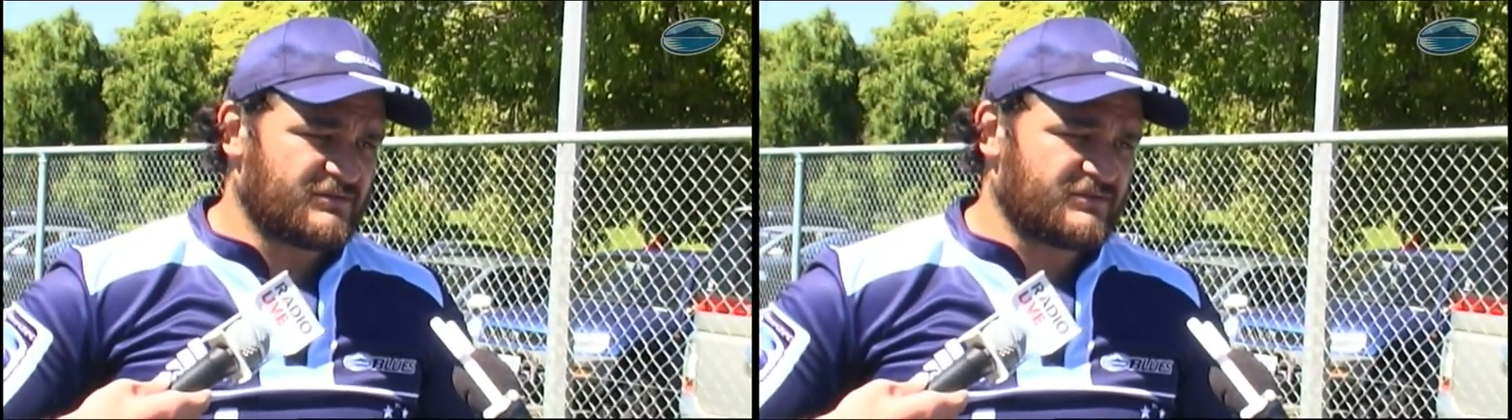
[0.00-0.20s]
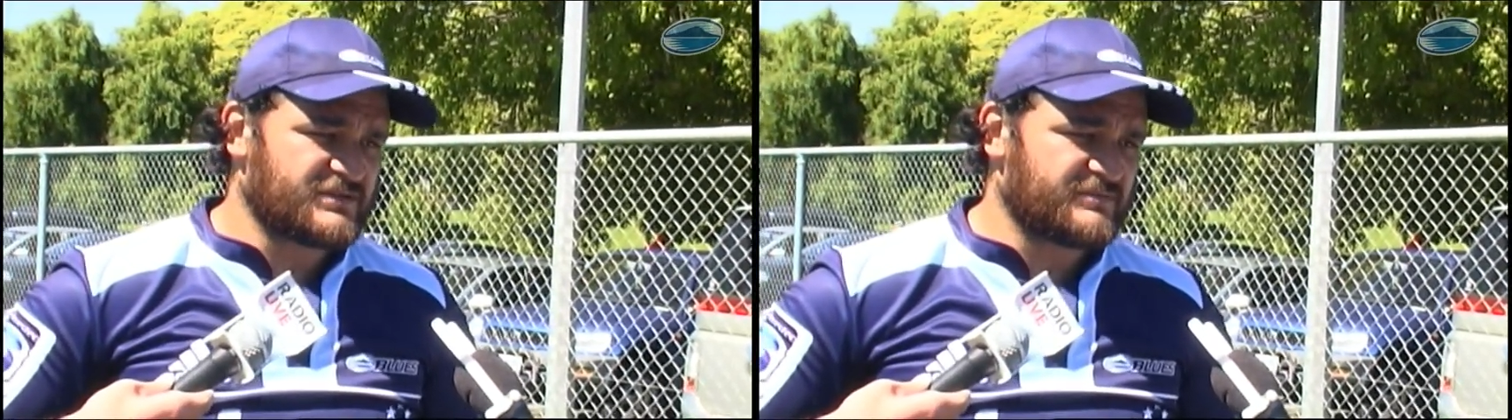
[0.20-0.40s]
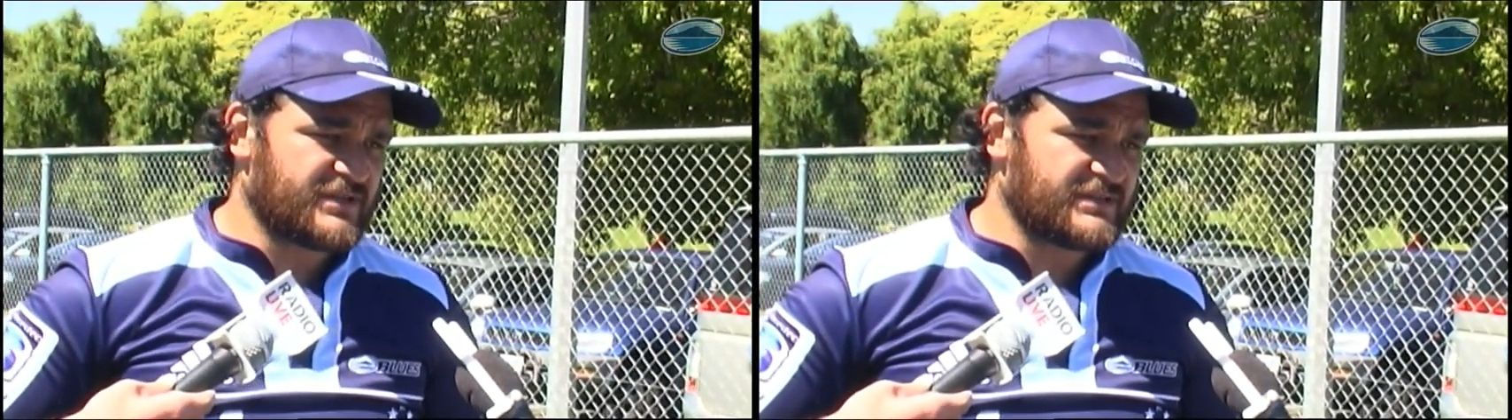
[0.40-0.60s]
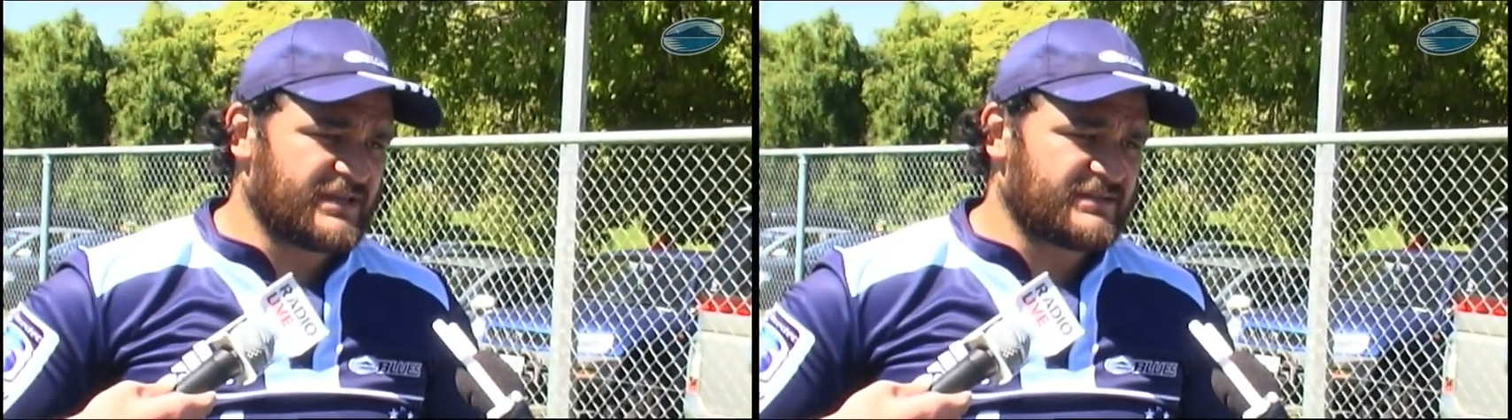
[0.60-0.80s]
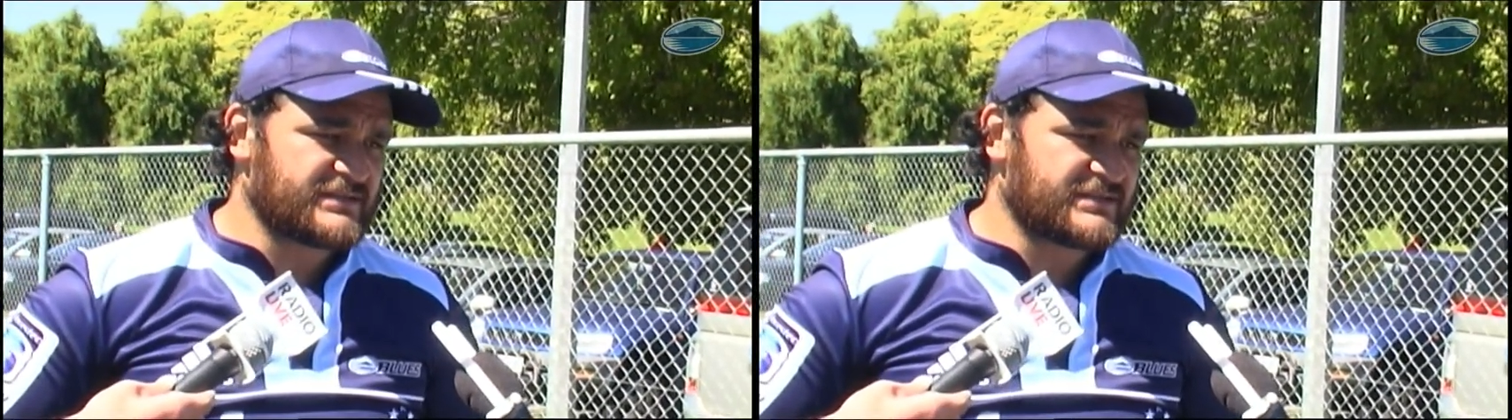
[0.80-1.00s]
good to me at
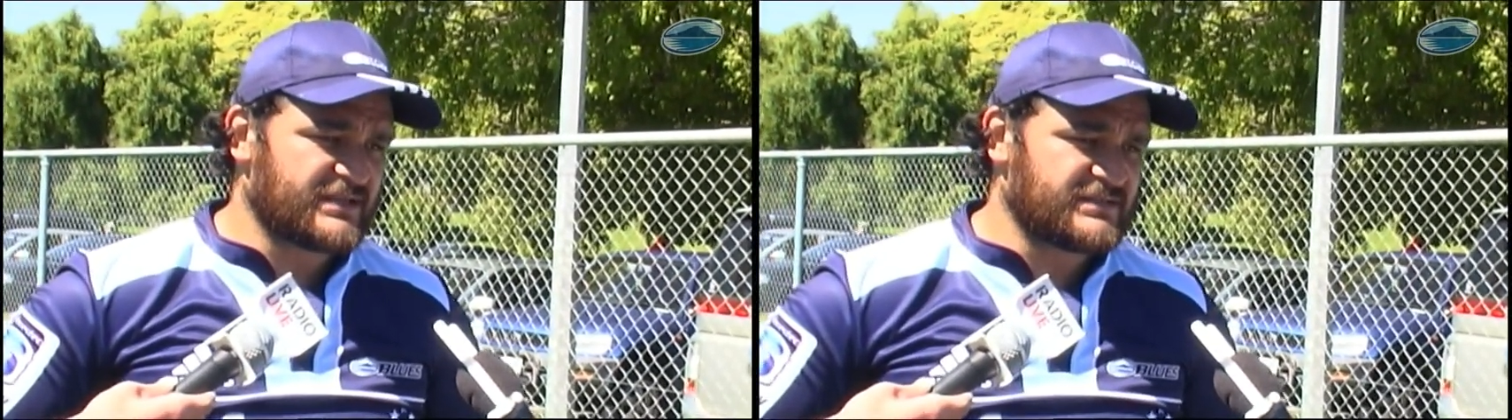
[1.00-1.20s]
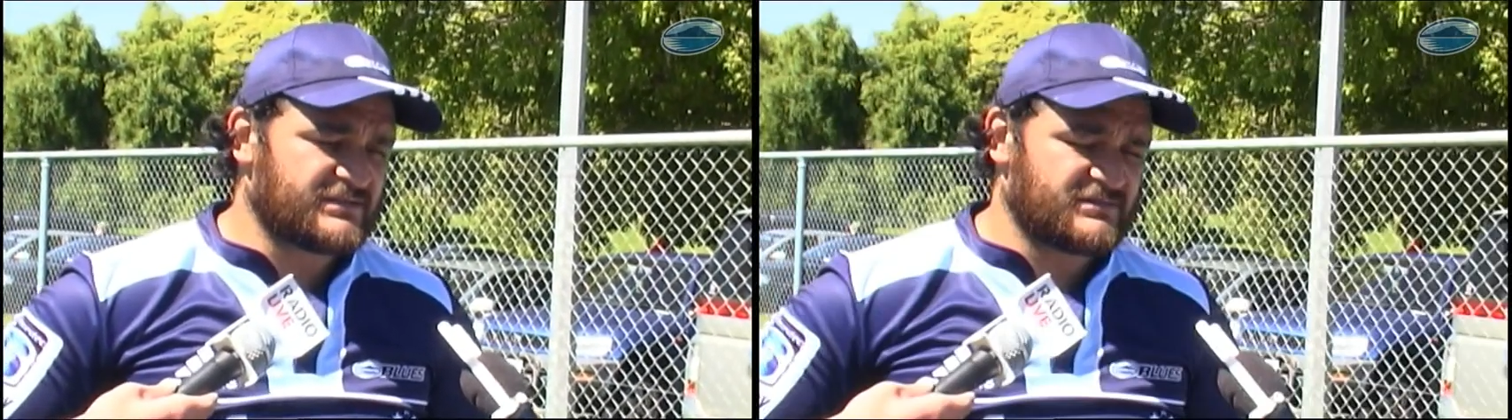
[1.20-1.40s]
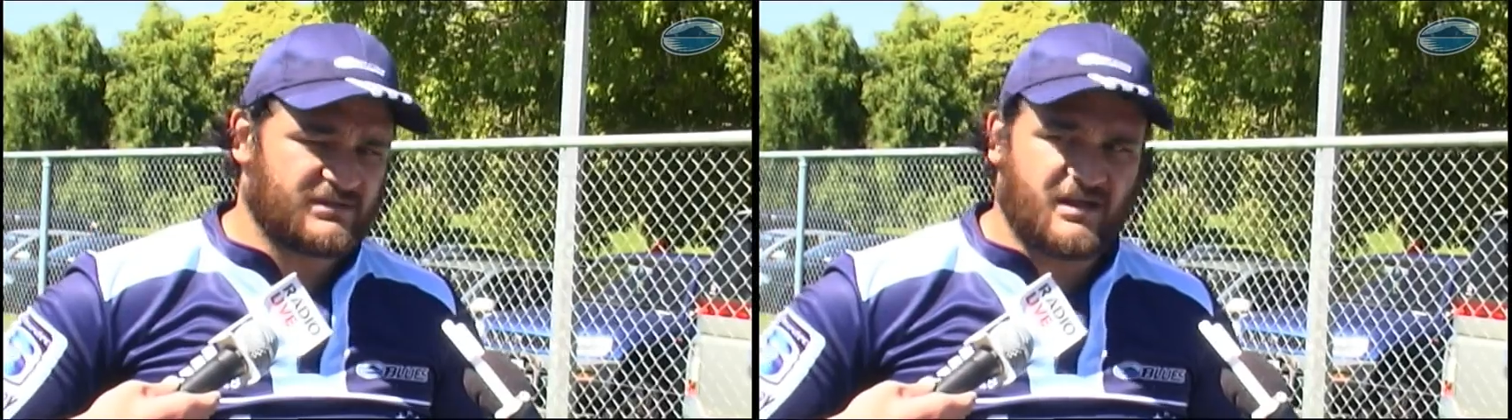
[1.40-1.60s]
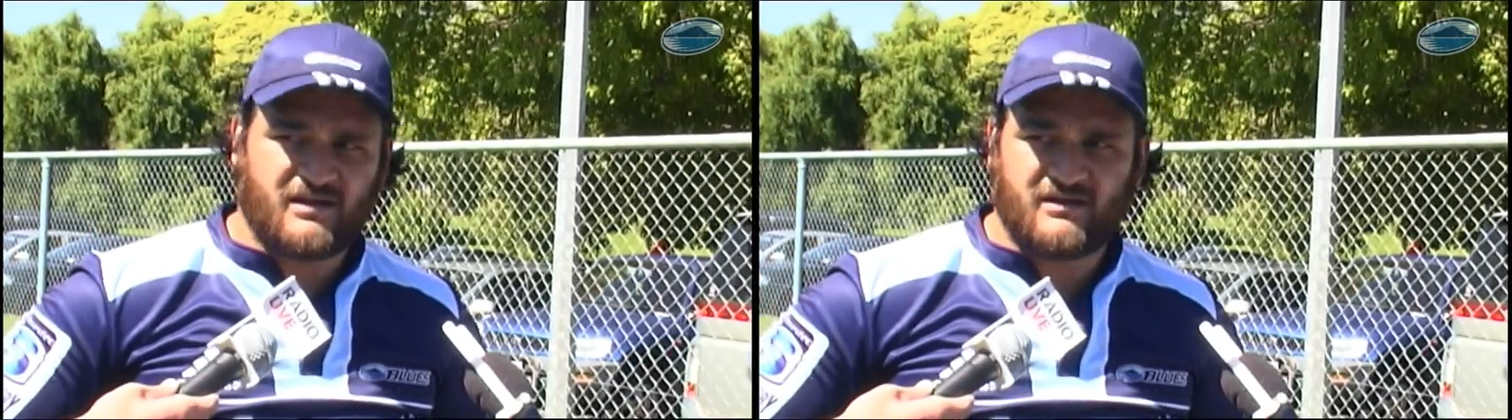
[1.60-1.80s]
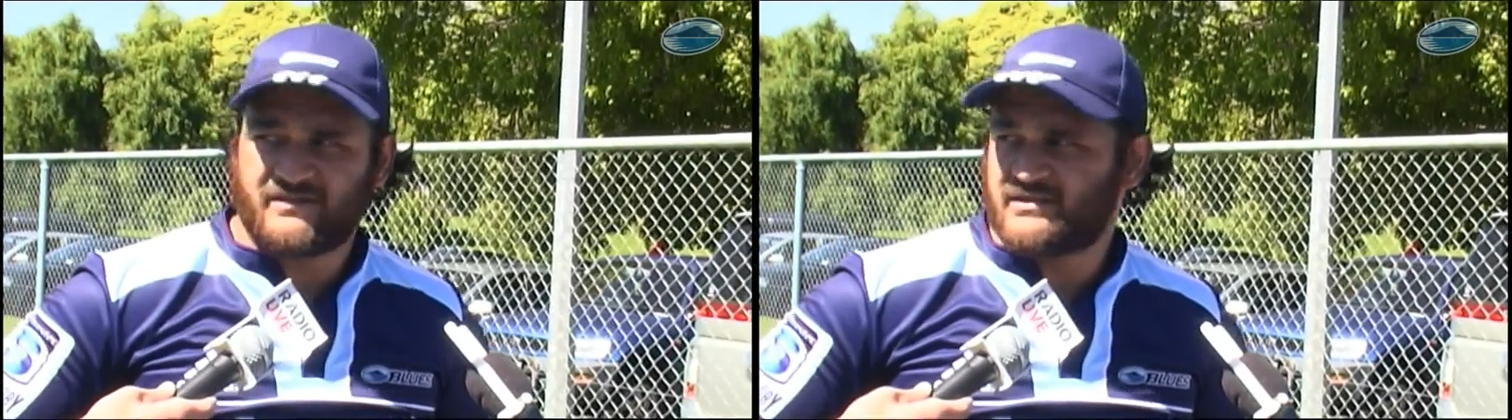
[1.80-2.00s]
this stage, and
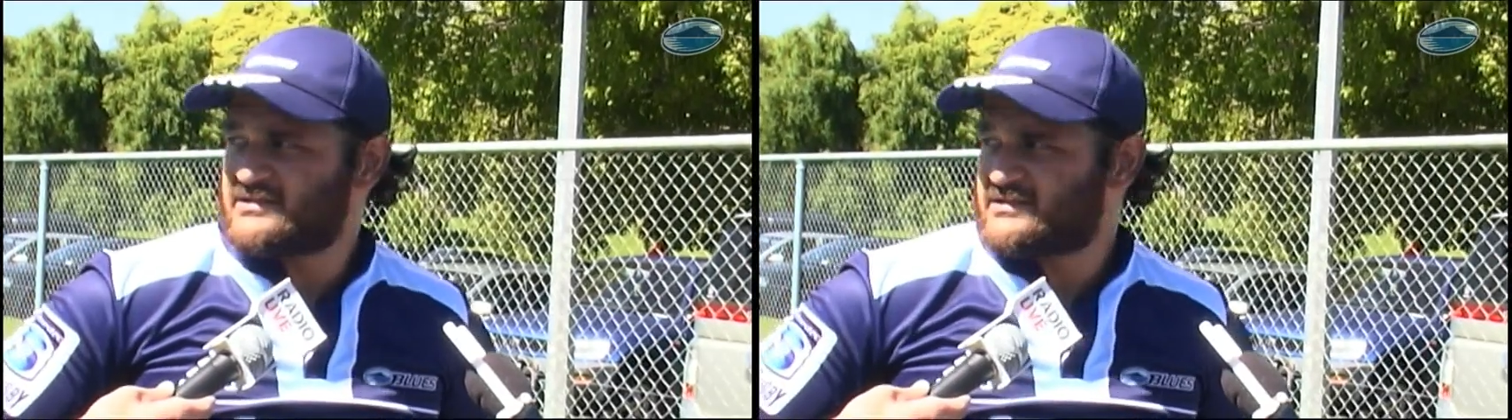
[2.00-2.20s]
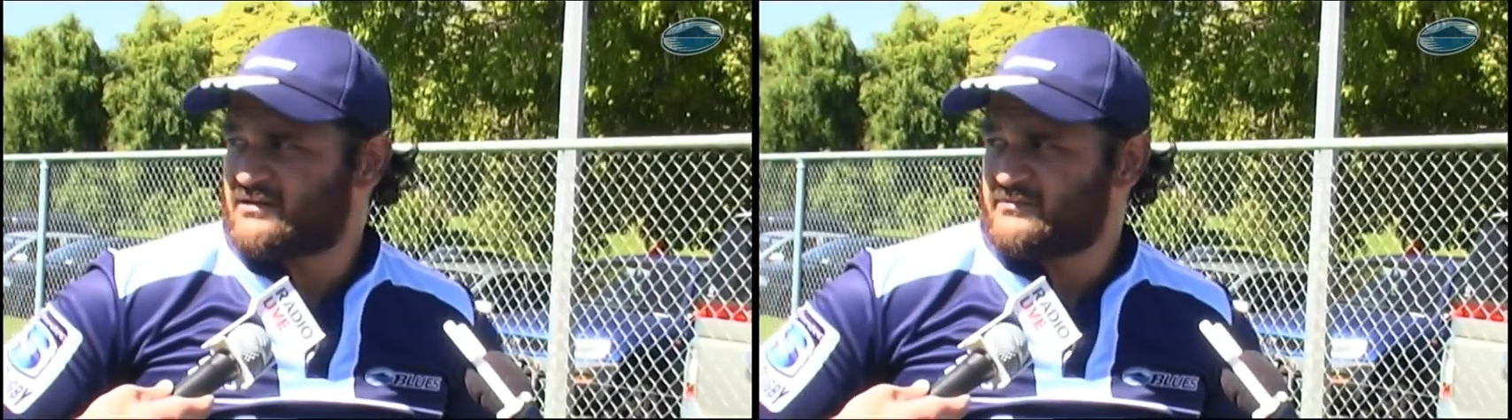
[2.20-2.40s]
I think it's going